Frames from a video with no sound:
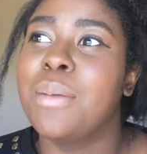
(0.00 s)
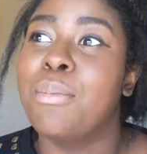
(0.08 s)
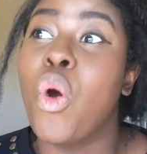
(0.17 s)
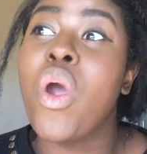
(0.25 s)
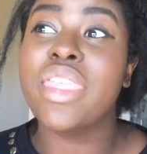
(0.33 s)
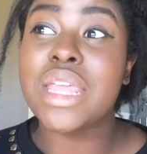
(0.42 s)

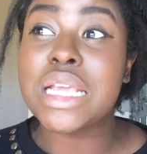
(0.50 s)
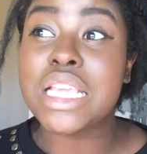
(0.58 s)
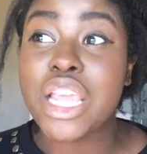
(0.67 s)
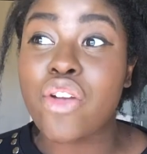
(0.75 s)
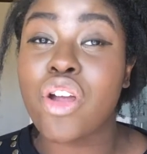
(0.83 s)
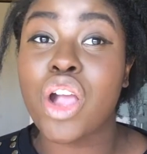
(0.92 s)
more than a
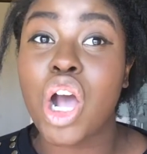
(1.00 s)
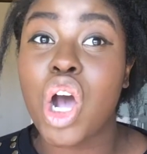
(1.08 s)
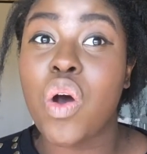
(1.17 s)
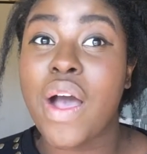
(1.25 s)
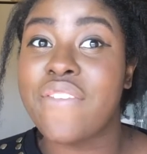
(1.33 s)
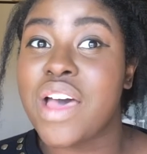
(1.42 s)
year
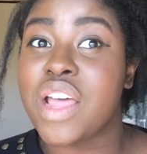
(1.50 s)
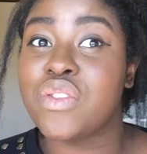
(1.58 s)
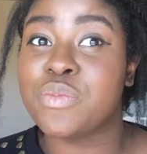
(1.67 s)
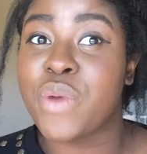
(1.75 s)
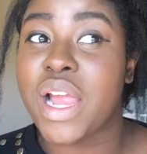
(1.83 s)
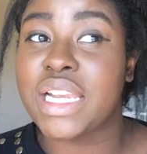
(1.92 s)
ago, I found out I
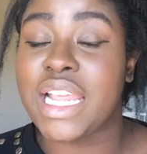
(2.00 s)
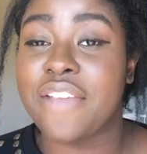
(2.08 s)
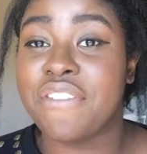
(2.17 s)
was pregnant.